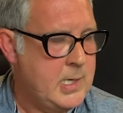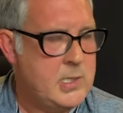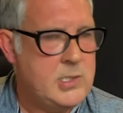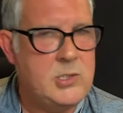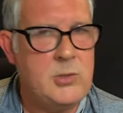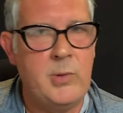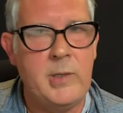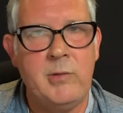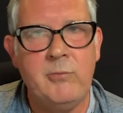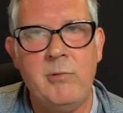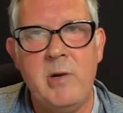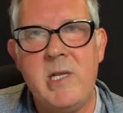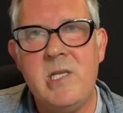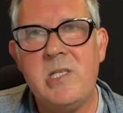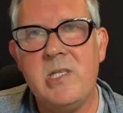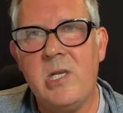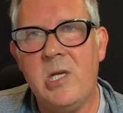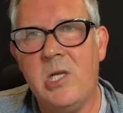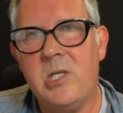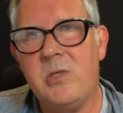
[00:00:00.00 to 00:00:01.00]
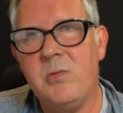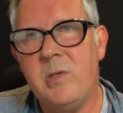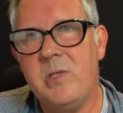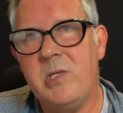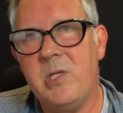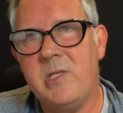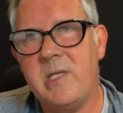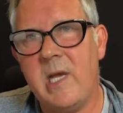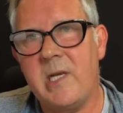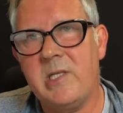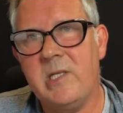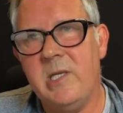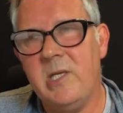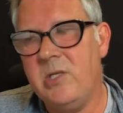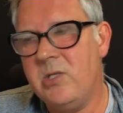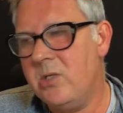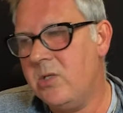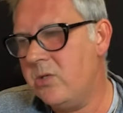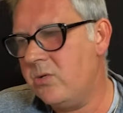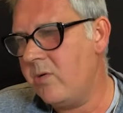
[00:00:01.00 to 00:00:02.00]
doing research which is
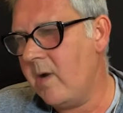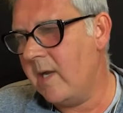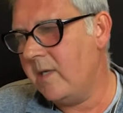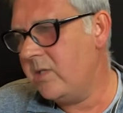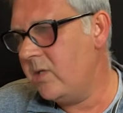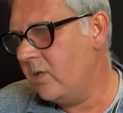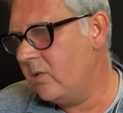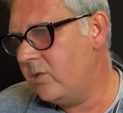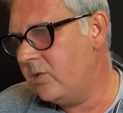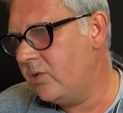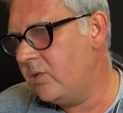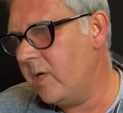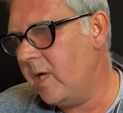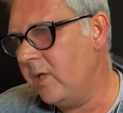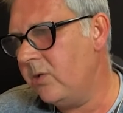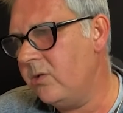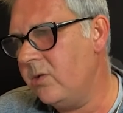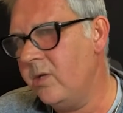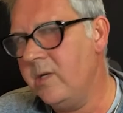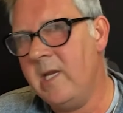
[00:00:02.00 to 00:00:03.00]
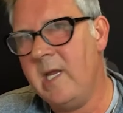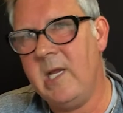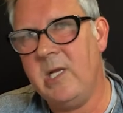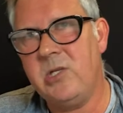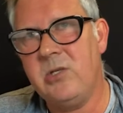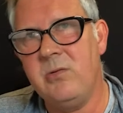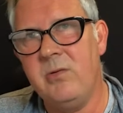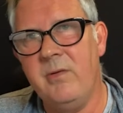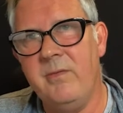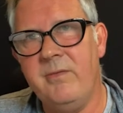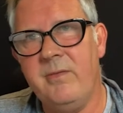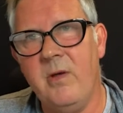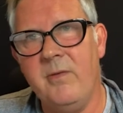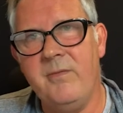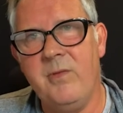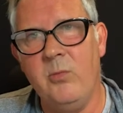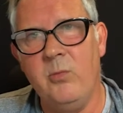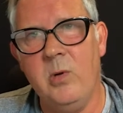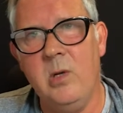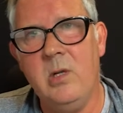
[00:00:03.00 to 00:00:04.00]
actually trying to change the nature
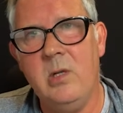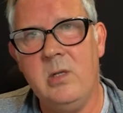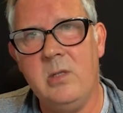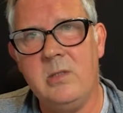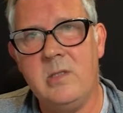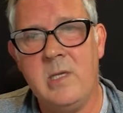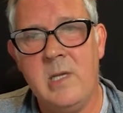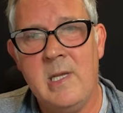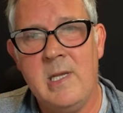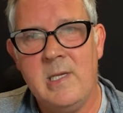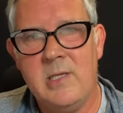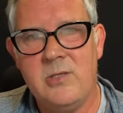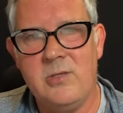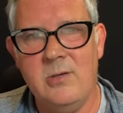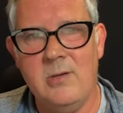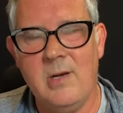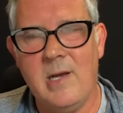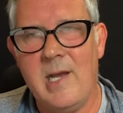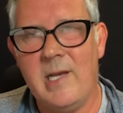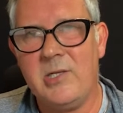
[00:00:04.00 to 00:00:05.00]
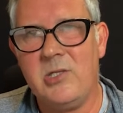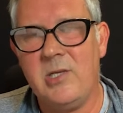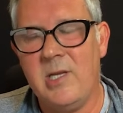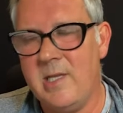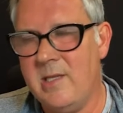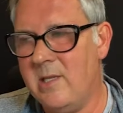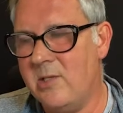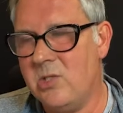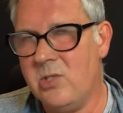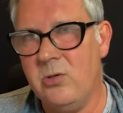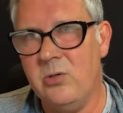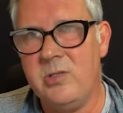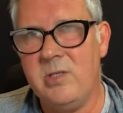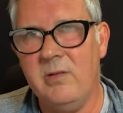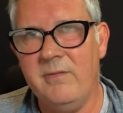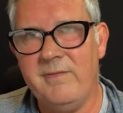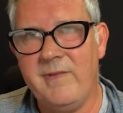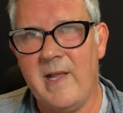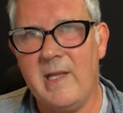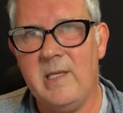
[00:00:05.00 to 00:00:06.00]
of the world. So actually the
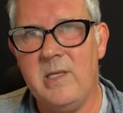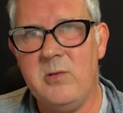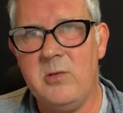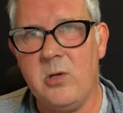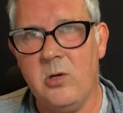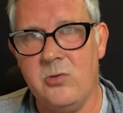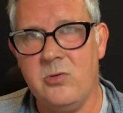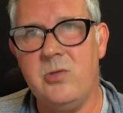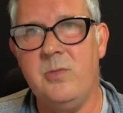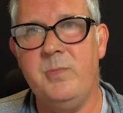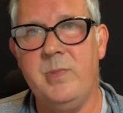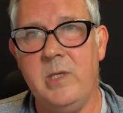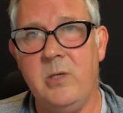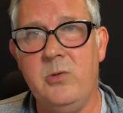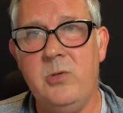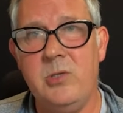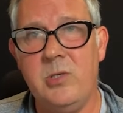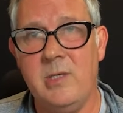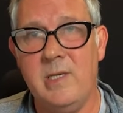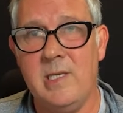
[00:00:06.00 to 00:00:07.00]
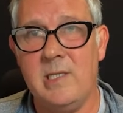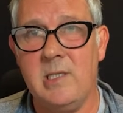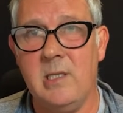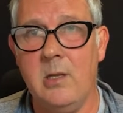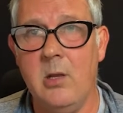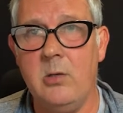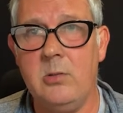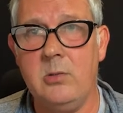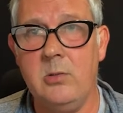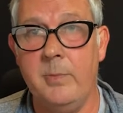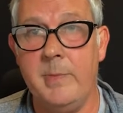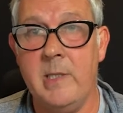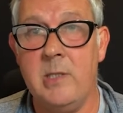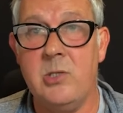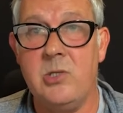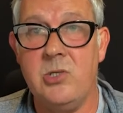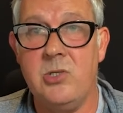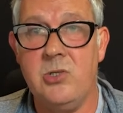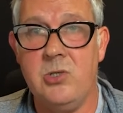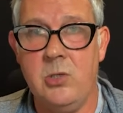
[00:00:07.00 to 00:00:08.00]
social value contribution is locked up in the
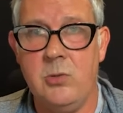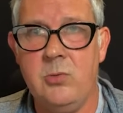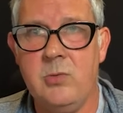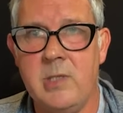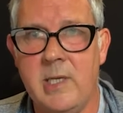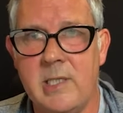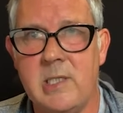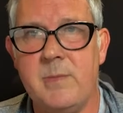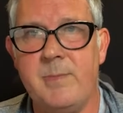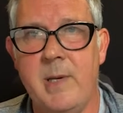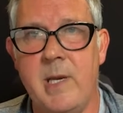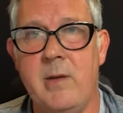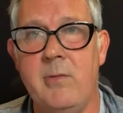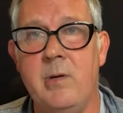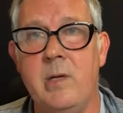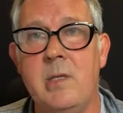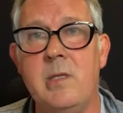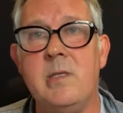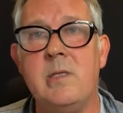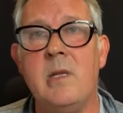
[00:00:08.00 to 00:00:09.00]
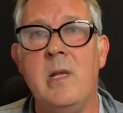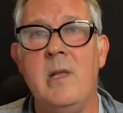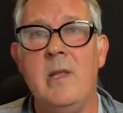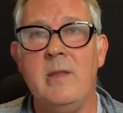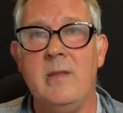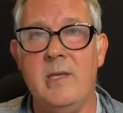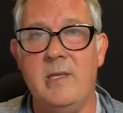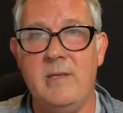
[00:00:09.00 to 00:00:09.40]
student experience, the